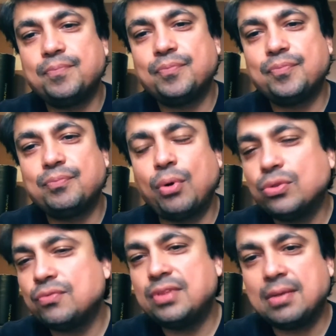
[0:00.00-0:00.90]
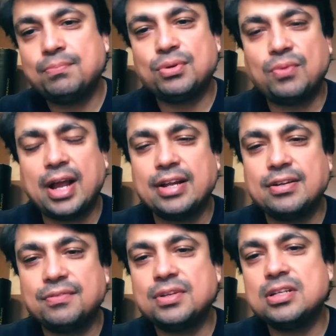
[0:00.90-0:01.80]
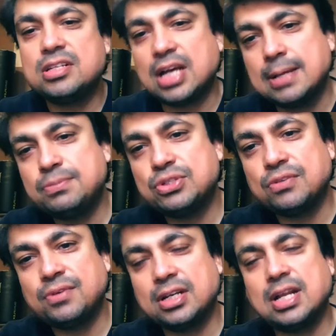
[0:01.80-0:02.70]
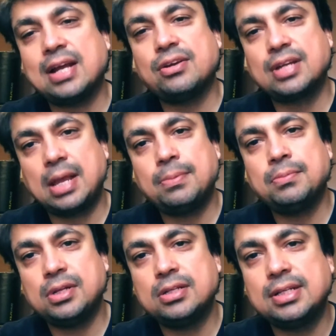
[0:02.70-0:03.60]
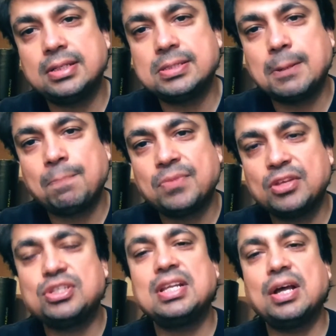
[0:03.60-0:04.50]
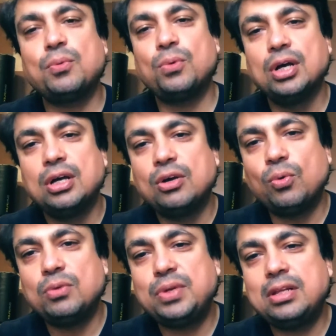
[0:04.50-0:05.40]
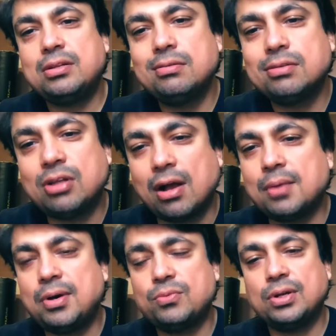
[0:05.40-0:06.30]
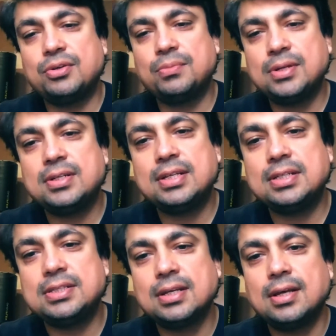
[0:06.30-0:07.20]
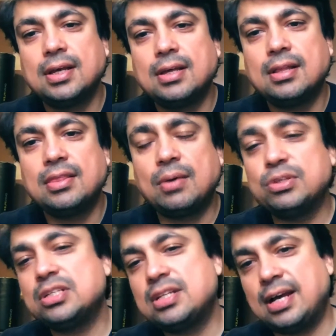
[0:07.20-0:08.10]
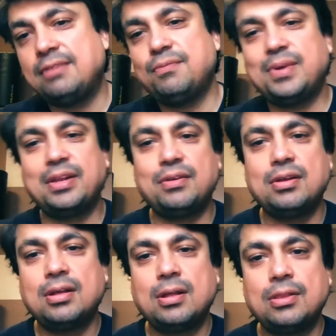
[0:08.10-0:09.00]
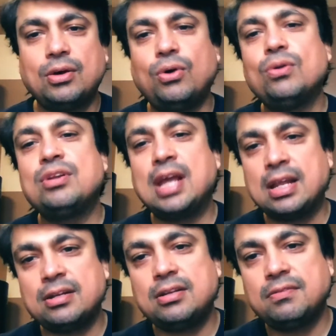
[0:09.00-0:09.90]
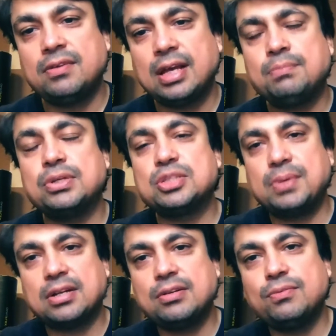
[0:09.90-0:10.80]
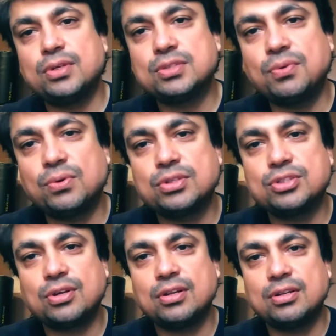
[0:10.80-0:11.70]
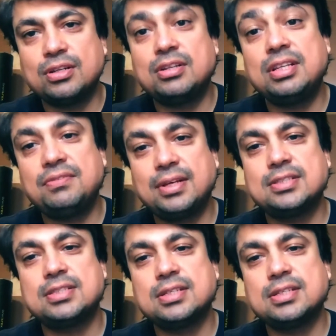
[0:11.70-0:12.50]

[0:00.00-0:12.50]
both of them provide different types of attacker capabilities. You see, now when we talk about vulnerabilities, there was a time when the whole narrative and perspective was focused on the defense.